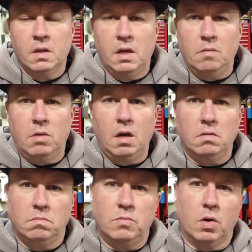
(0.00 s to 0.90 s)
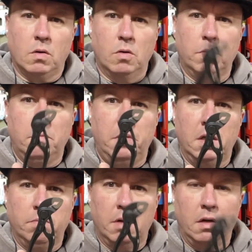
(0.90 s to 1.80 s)
And buy more Cobra
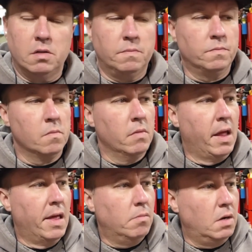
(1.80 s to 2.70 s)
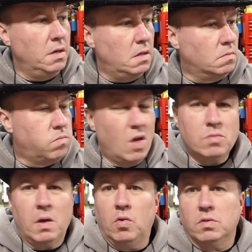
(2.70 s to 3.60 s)
mini players. But that was
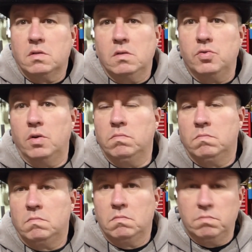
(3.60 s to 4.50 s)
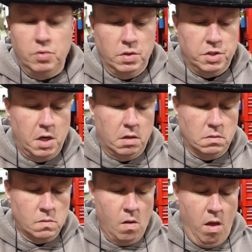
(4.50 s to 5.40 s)
my goal, is to enjoy doing this channel.
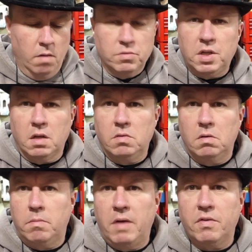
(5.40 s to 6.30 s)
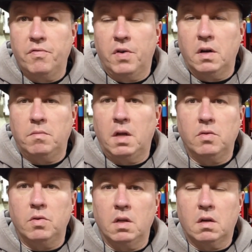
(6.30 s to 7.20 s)
I'm sticking to it. I'm having fun. I'm not
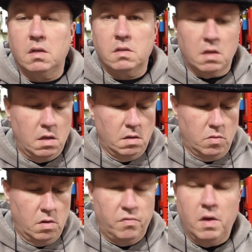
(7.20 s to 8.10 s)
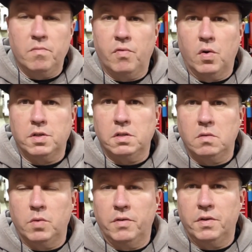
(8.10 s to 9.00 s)
doing it because you want fame,
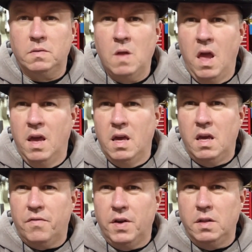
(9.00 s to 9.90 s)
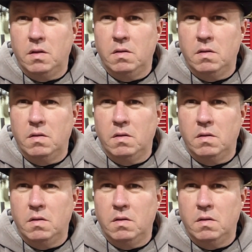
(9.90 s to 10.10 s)
fortune, whatever. If I